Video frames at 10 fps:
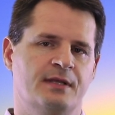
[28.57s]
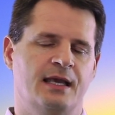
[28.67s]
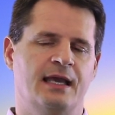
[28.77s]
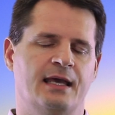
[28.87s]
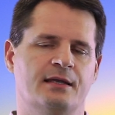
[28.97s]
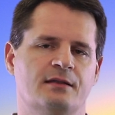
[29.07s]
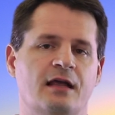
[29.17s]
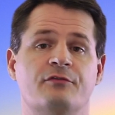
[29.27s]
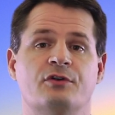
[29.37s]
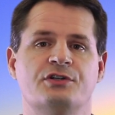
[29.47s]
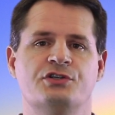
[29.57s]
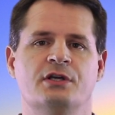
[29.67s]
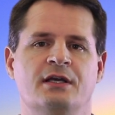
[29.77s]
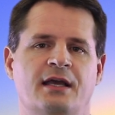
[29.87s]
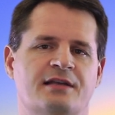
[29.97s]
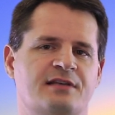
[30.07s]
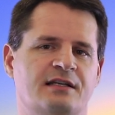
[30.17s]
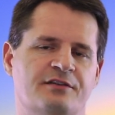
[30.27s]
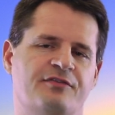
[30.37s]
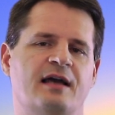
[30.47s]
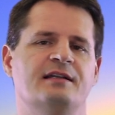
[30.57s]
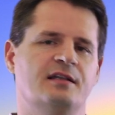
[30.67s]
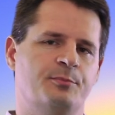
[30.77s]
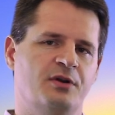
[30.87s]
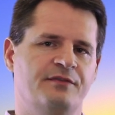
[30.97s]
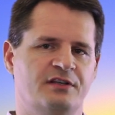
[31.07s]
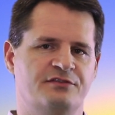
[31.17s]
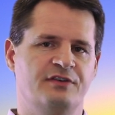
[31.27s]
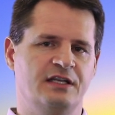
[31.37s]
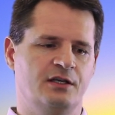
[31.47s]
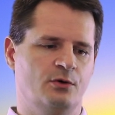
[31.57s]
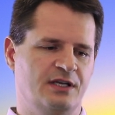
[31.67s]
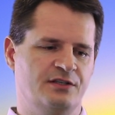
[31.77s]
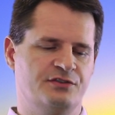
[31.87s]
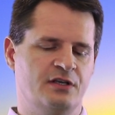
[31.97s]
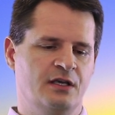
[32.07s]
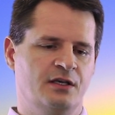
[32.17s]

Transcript: And leverage, as I defined in the previous video, is